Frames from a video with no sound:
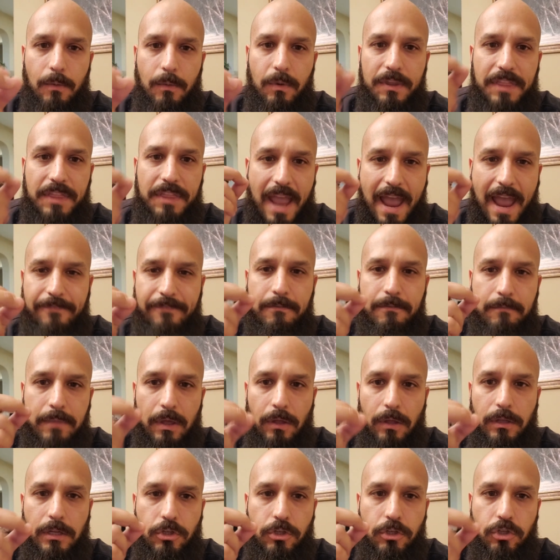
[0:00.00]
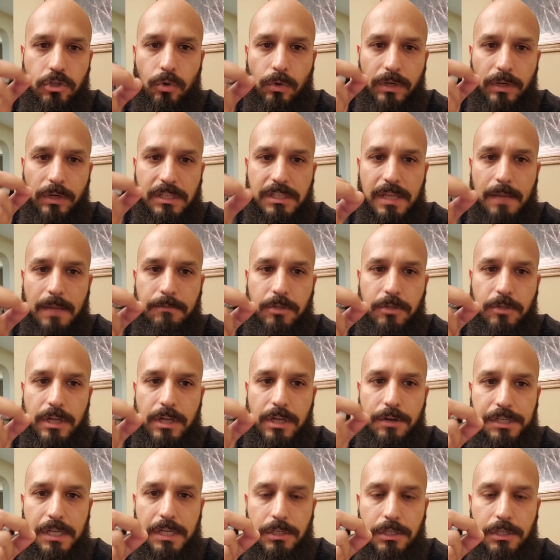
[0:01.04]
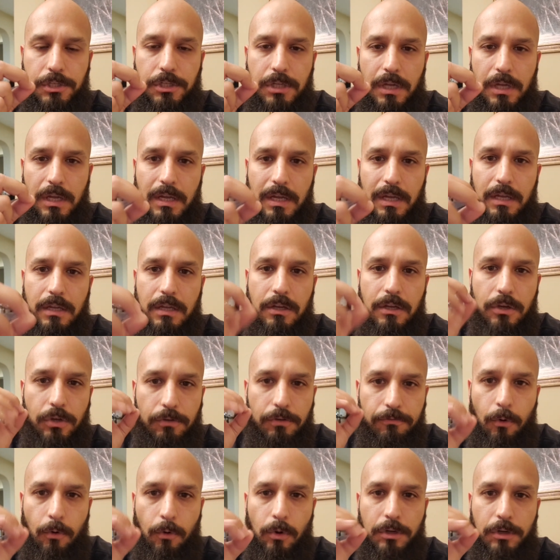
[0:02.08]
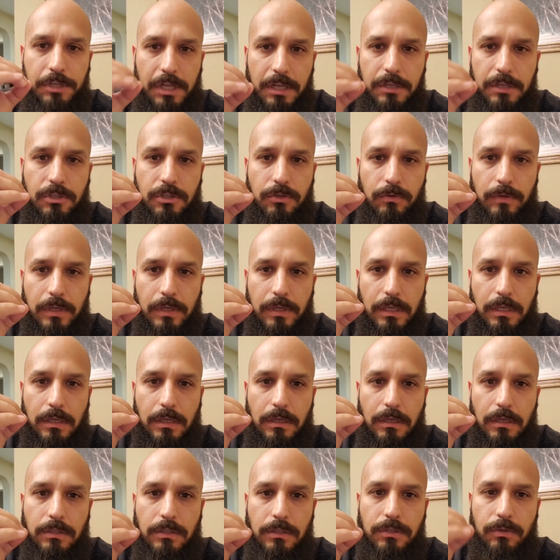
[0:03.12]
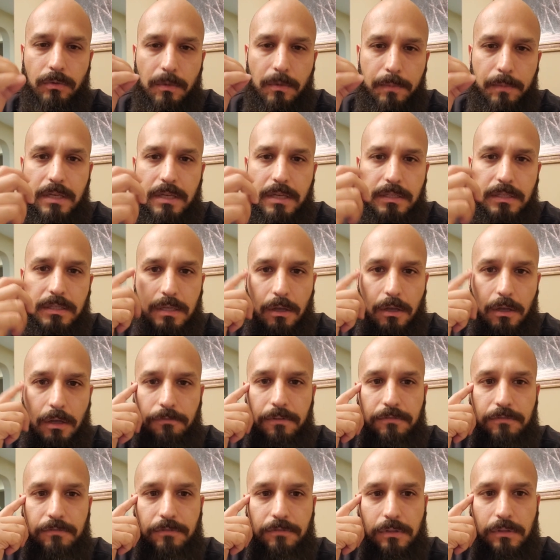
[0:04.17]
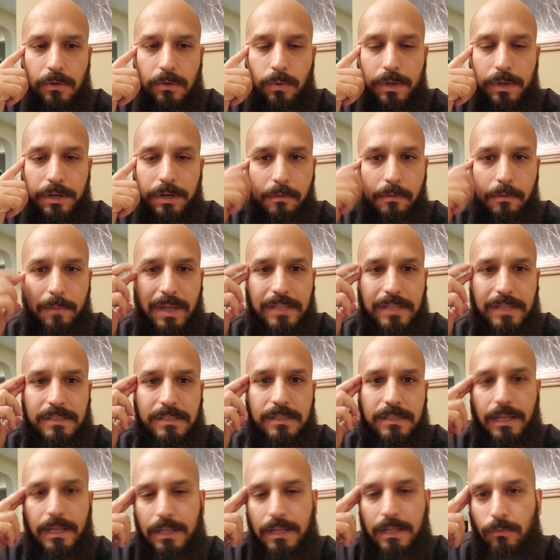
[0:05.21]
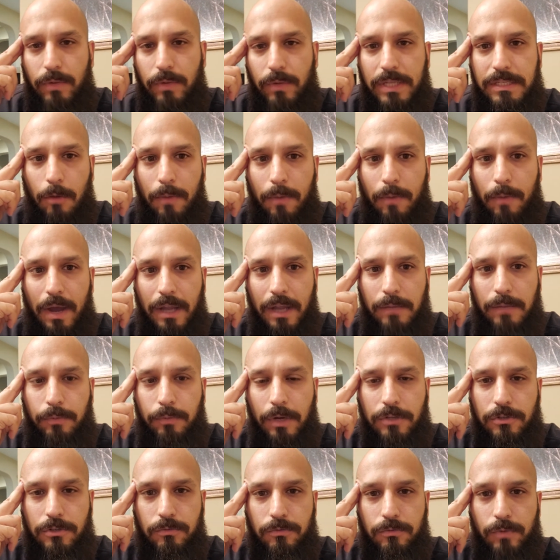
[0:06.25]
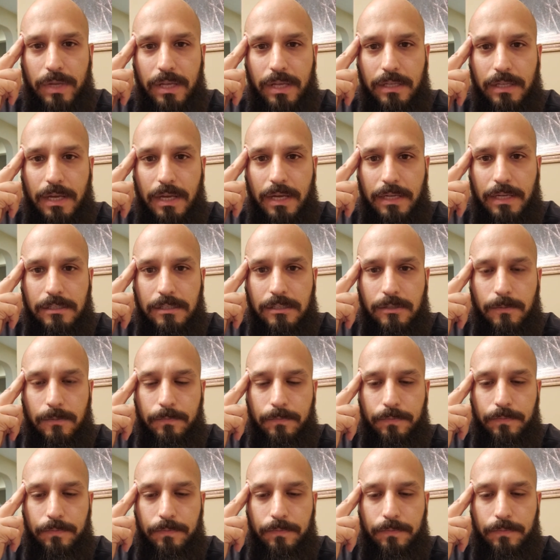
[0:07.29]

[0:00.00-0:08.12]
with 500,000 short exempt shares each, could force history to repeat itself if the liquidity remains tight and retail buying pressure reignites.